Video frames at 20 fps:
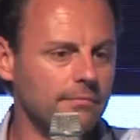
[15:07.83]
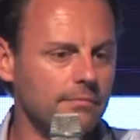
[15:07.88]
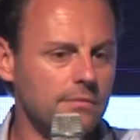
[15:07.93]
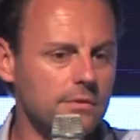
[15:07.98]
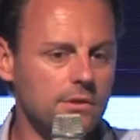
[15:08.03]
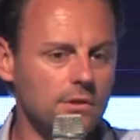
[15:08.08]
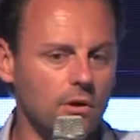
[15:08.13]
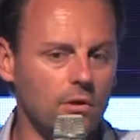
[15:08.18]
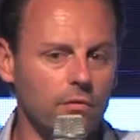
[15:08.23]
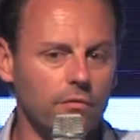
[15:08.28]

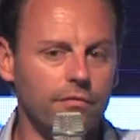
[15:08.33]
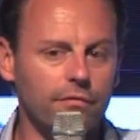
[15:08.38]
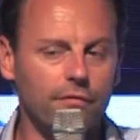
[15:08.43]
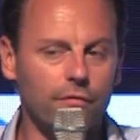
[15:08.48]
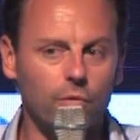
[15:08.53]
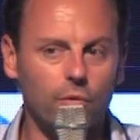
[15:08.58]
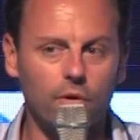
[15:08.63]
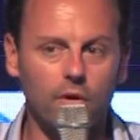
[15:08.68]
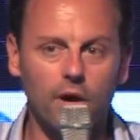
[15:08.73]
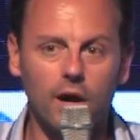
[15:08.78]
So
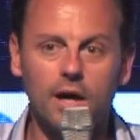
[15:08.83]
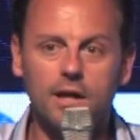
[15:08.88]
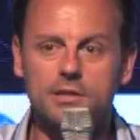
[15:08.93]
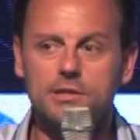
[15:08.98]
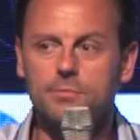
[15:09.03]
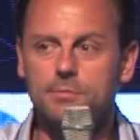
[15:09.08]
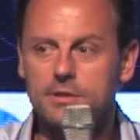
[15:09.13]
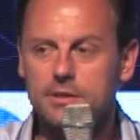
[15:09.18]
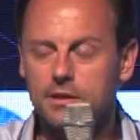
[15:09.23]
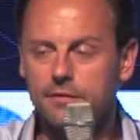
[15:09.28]
for us
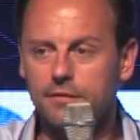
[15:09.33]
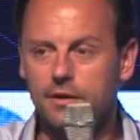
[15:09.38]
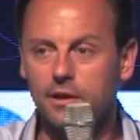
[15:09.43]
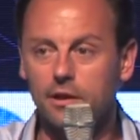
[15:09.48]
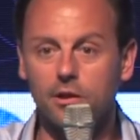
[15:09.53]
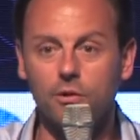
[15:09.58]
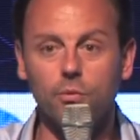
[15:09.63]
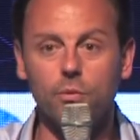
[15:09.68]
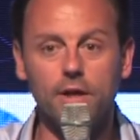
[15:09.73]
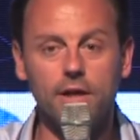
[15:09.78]

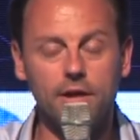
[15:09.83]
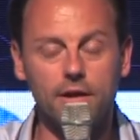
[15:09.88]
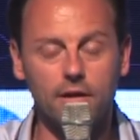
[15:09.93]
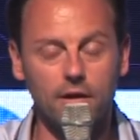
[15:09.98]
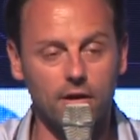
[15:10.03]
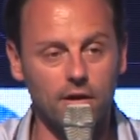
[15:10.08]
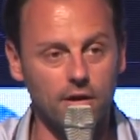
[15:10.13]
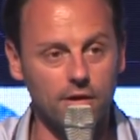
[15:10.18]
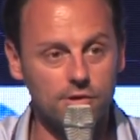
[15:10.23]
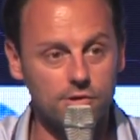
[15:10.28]
specifically, we
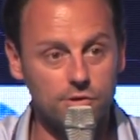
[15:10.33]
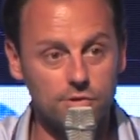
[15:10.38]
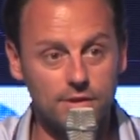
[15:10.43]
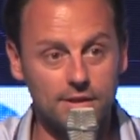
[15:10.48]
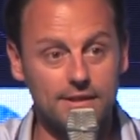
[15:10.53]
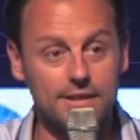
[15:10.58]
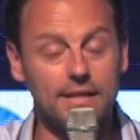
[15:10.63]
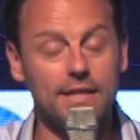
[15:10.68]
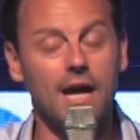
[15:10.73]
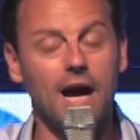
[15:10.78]
are
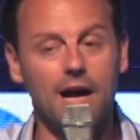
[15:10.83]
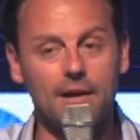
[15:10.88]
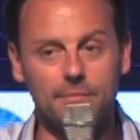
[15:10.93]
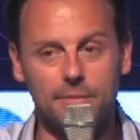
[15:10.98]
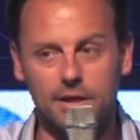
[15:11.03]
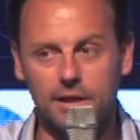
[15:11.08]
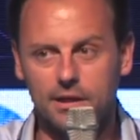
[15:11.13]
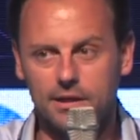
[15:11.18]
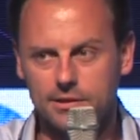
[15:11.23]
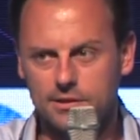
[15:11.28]
choosing to not
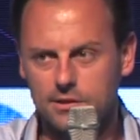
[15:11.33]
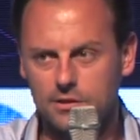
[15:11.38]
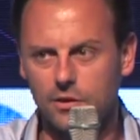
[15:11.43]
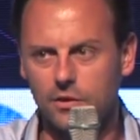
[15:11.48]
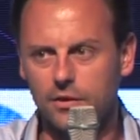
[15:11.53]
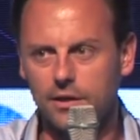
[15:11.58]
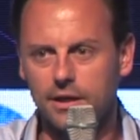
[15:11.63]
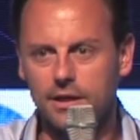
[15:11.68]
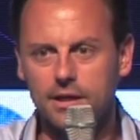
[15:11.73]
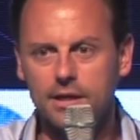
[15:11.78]
be a
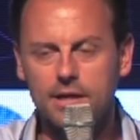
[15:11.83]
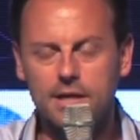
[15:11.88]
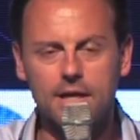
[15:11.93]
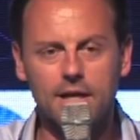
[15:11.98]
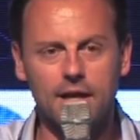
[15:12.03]
custodian,